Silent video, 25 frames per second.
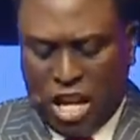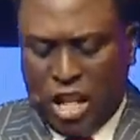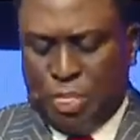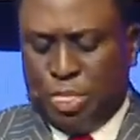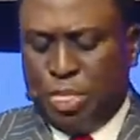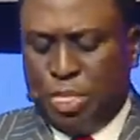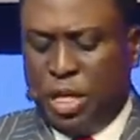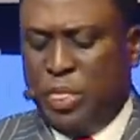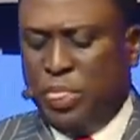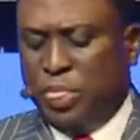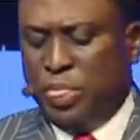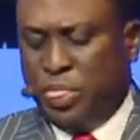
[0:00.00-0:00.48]

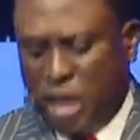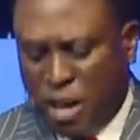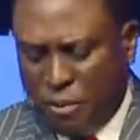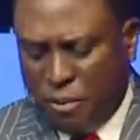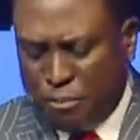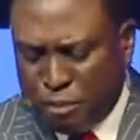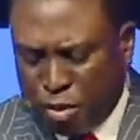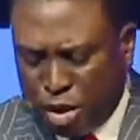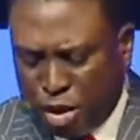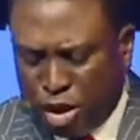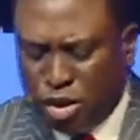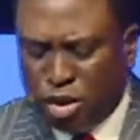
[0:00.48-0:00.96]
The
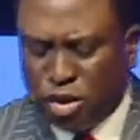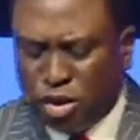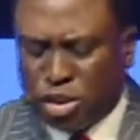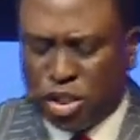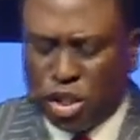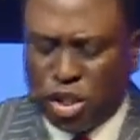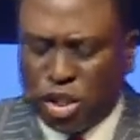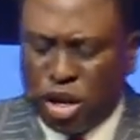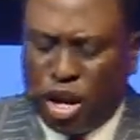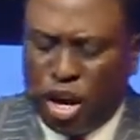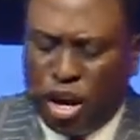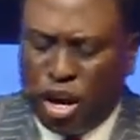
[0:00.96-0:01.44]

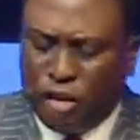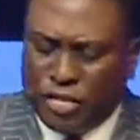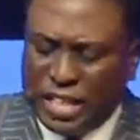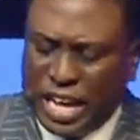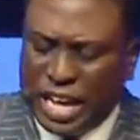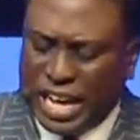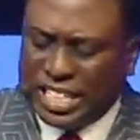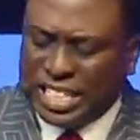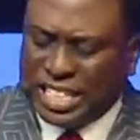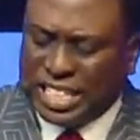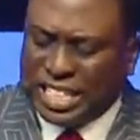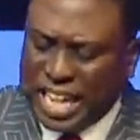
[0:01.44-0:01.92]
numbers of
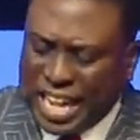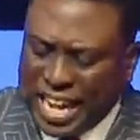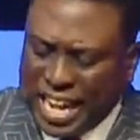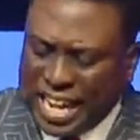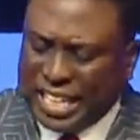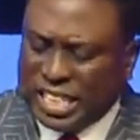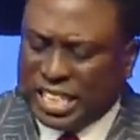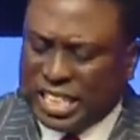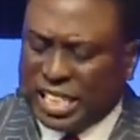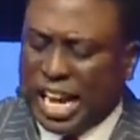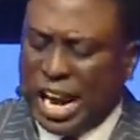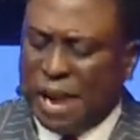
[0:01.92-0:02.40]
their
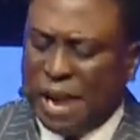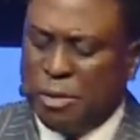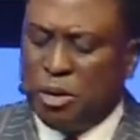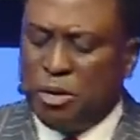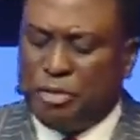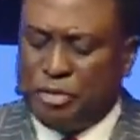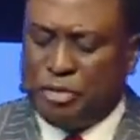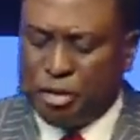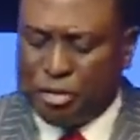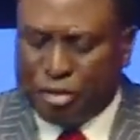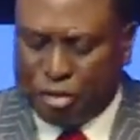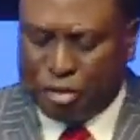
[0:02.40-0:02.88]
days I will
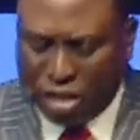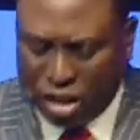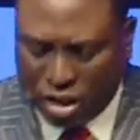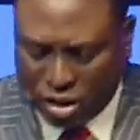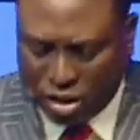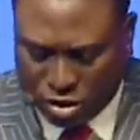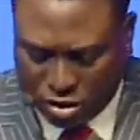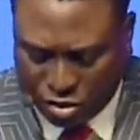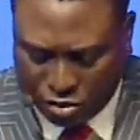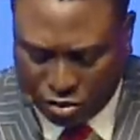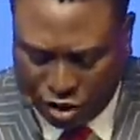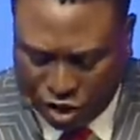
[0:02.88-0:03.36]

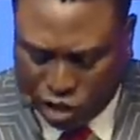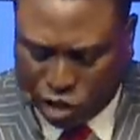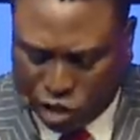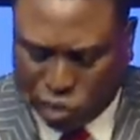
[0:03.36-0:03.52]
fulfill. Verse